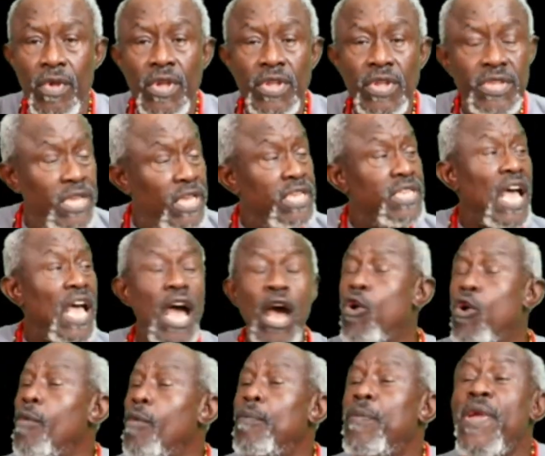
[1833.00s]
These are
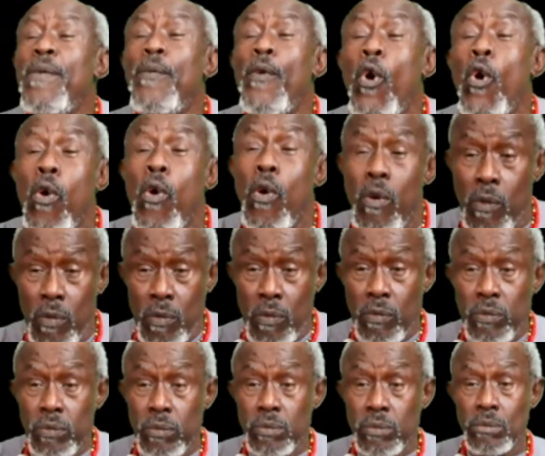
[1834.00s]
our people.
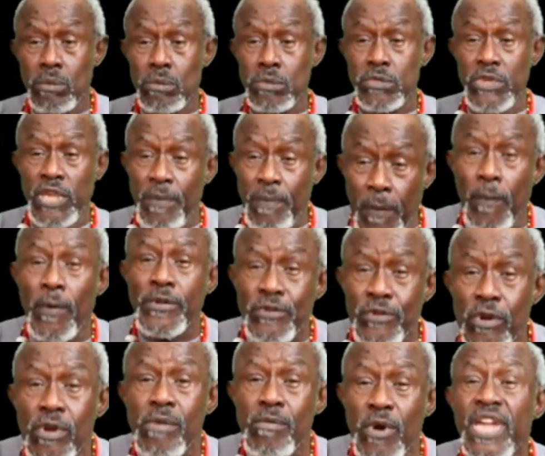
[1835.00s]
These people
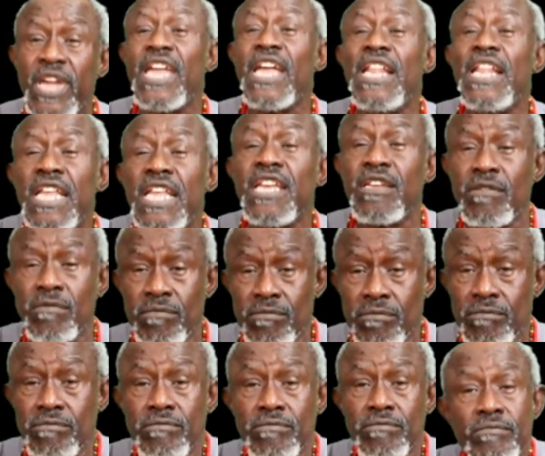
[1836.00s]
talking about killing
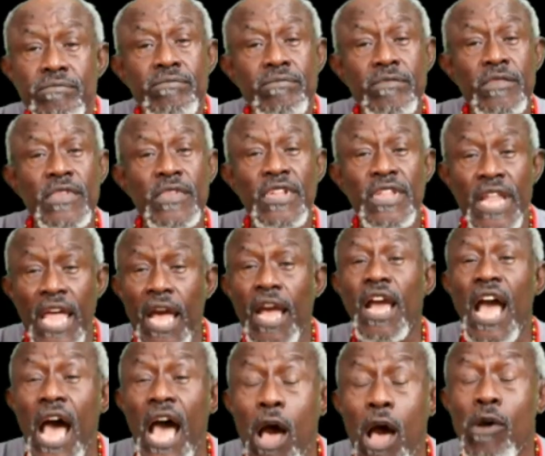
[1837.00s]
like
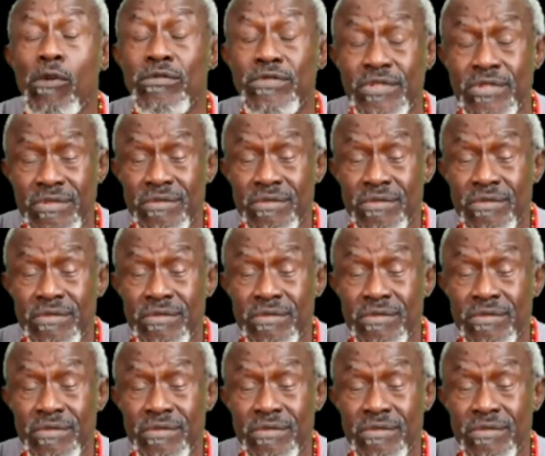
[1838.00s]
cows.